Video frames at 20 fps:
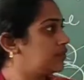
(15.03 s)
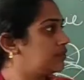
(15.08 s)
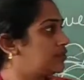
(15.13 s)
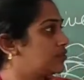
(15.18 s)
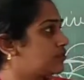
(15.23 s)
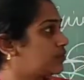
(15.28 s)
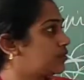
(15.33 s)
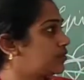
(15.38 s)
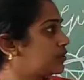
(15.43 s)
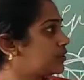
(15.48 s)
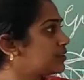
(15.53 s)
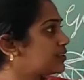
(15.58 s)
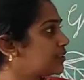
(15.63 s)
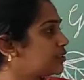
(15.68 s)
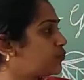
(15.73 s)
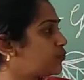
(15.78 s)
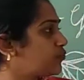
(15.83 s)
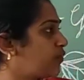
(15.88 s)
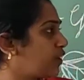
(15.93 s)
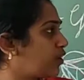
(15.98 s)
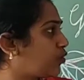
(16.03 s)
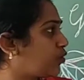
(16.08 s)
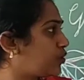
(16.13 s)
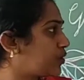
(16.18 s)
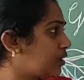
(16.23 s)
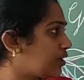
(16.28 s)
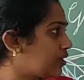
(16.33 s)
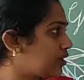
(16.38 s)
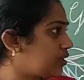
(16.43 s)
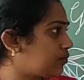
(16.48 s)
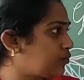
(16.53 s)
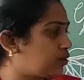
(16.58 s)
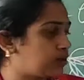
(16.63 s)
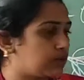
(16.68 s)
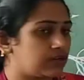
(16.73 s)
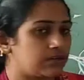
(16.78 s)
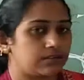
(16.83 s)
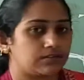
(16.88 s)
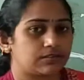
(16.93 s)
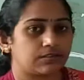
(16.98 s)
So in this session we are going to learn
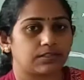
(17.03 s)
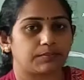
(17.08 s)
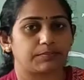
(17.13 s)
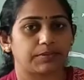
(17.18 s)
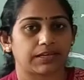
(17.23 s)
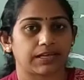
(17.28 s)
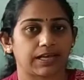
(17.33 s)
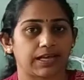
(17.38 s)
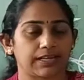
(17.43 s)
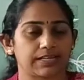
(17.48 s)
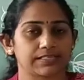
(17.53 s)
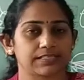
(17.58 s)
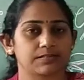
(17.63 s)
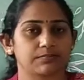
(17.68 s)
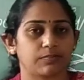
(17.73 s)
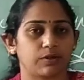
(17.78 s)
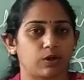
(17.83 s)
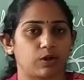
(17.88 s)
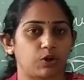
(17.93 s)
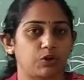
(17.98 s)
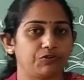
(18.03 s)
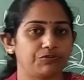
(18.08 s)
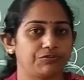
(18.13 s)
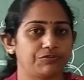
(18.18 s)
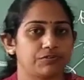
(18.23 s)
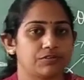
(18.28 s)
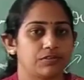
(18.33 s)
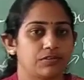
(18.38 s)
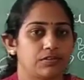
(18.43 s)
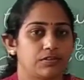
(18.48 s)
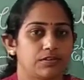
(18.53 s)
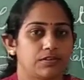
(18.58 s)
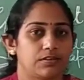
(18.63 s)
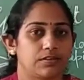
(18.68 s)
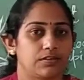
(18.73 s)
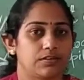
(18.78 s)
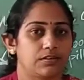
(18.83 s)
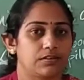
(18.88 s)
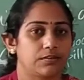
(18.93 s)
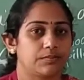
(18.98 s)
about the mechanism
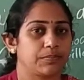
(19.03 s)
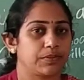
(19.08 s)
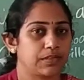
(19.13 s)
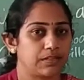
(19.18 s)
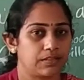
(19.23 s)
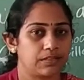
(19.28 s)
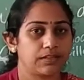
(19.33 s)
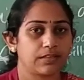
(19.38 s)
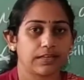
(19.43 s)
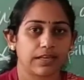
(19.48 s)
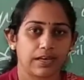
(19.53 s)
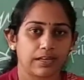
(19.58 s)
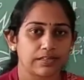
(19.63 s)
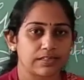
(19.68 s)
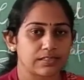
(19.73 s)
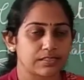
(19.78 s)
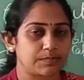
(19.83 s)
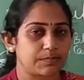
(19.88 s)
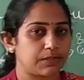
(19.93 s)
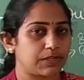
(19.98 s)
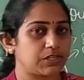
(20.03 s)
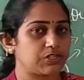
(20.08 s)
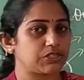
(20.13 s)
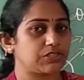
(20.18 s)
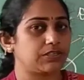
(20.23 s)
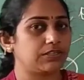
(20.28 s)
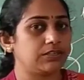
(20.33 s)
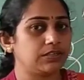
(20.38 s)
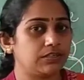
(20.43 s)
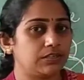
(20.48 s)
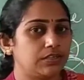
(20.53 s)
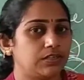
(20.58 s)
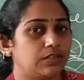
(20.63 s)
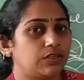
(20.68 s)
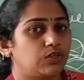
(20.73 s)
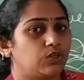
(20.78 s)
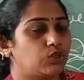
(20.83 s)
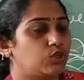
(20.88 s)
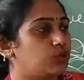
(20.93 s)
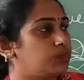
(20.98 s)
of breathing and respiration
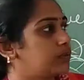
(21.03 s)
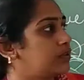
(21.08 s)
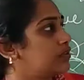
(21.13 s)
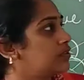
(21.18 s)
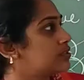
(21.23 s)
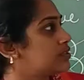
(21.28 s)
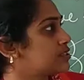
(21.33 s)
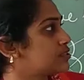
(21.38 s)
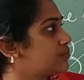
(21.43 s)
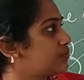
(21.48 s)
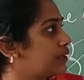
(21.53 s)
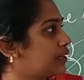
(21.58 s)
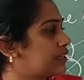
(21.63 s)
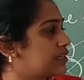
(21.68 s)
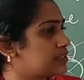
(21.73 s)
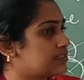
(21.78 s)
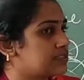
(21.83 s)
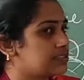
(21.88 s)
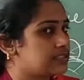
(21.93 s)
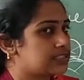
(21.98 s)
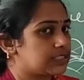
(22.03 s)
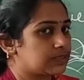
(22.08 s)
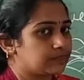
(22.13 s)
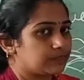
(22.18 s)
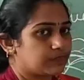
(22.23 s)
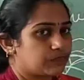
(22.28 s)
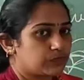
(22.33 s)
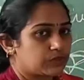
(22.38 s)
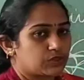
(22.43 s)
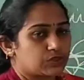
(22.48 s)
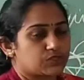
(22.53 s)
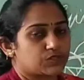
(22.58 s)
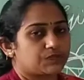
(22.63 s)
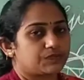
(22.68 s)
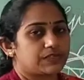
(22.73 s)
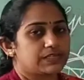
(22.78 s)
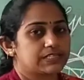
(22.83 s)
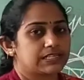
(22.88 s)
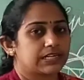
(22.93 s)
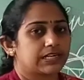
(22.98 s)
in human respiratory system. So
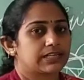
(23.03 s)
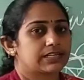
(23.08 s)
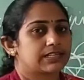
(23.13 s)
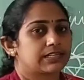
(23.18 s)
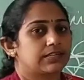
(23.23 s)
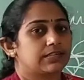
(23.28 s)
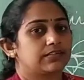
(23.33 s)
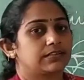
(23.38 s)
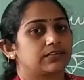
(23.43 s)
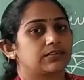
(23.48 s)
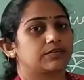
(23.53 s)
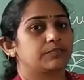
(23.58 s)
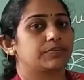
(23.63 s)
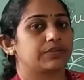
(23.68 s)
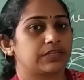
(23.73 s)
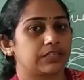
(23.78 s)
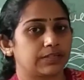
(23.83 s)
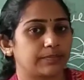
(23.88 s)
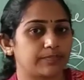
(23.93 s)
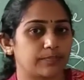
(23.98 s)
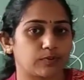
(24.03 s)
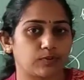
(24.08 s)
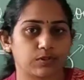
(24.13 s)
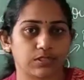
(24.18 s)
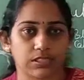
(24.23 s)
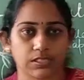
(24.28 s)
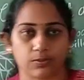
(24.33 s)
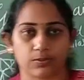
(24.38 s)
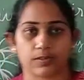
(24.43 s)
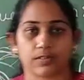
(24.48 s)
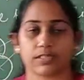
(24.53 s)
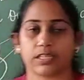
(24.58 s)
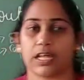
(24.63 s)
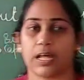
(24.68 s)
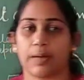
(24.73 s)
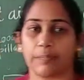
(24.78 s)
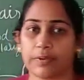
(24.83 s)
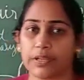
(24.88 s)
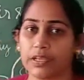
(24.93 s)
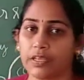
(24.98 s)
first let us learn the breathing process, what's
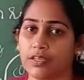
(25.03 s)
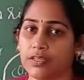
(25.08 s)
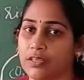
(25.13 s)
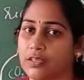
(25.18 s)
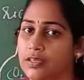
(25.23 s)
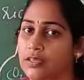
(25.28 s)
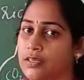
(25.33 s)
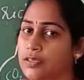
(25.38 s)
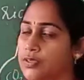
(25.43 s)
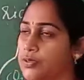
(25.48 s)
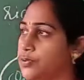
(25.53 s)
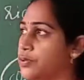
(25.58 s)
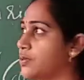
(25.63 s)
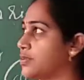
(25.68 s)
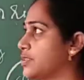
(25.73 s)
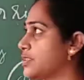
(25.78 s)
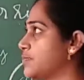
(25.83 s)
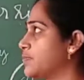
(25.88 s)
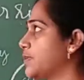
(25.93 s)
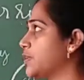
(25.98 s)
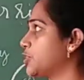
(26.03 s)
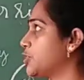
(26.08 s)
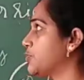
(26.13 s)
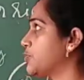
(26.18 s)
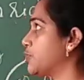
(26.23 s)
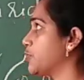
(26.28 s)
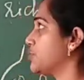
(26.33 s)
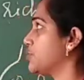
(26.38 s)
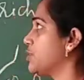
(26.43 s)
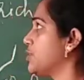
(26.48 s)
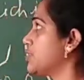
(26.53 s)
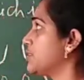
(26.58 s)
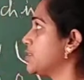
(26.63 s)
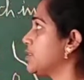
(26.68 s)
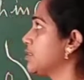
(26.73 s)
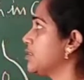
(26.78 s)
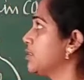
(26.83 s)
happening during respiration process.